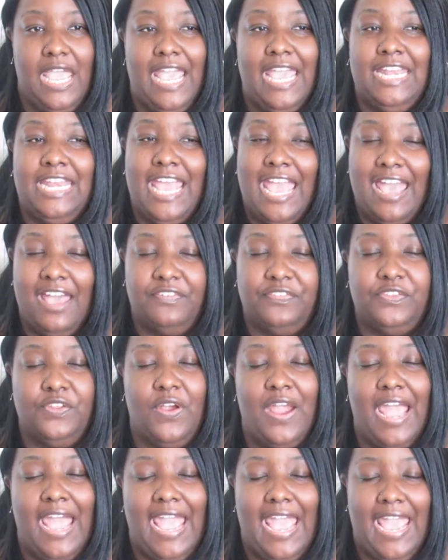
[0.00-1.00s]
And
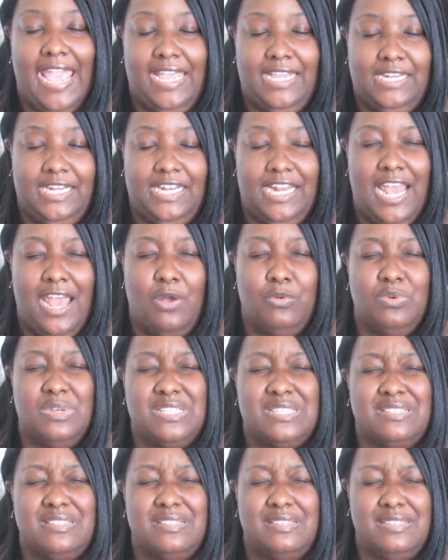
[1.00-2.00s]
after I ate it, I
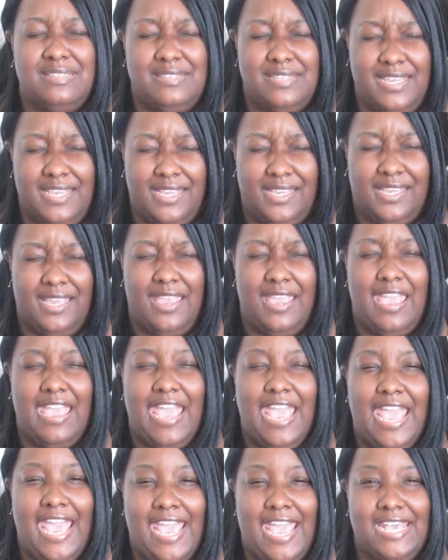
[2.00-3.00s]
was sick
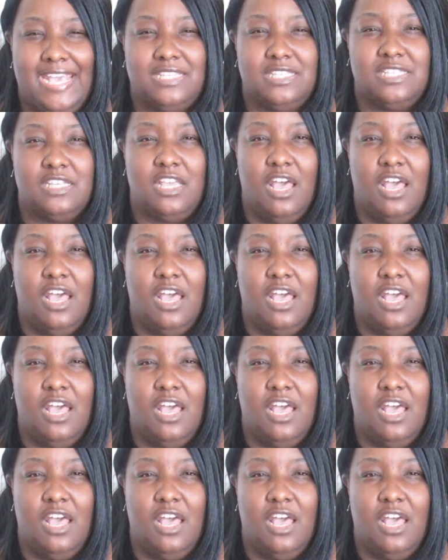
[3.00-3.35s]
as